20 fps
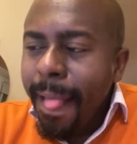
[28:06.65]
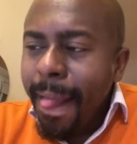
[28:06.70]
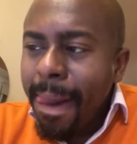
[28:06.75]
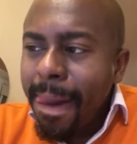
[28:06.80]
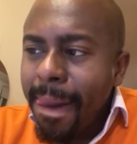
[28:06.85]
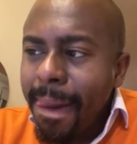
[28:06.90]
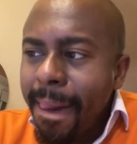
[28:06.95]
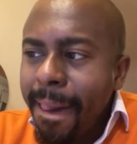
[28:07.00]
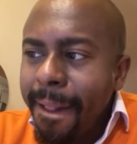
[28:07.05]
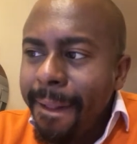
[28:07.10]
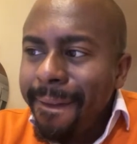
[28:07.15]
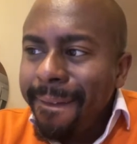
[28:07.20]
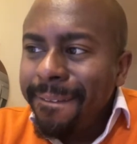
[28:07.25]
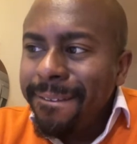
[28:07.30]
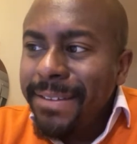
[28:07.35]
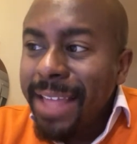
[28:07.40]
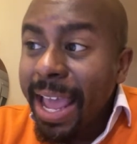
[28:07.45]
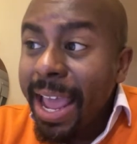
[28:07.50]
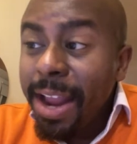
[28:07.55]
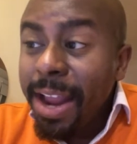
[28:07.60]

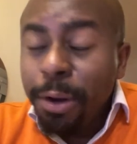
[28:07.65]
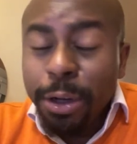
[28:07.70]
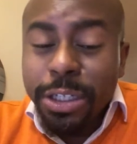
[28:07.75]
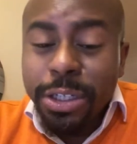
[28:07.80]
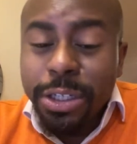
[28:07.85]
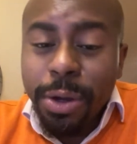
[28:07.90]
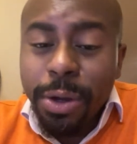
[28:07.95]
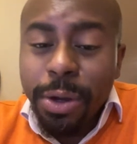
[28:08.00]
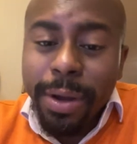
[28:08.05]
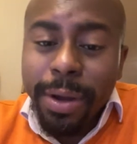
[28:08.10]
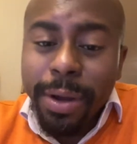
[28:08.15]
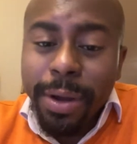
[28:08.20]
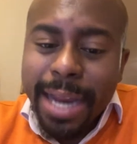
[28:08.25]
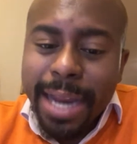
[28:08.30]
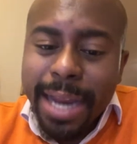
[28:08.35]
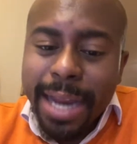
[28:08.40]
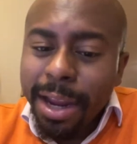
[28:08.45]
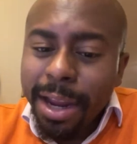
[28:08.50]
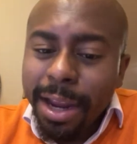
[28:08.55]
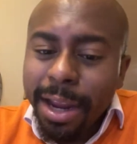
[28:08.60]
The end result is not
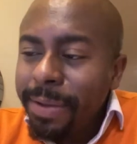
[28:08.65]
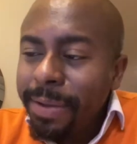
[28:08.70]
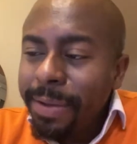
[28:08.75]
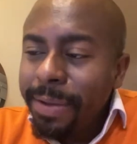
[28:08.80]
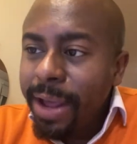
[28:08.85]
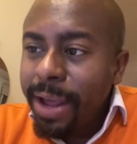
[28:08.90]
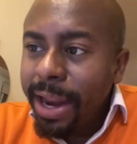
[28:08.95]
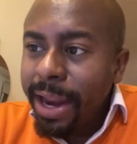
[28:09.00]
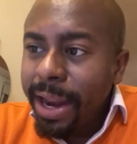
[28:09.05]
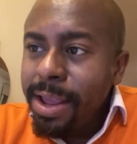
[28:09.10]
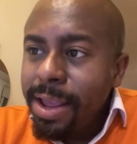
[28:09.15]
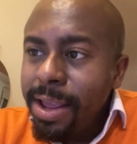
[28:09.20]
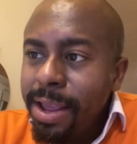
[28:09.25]
going to be funny,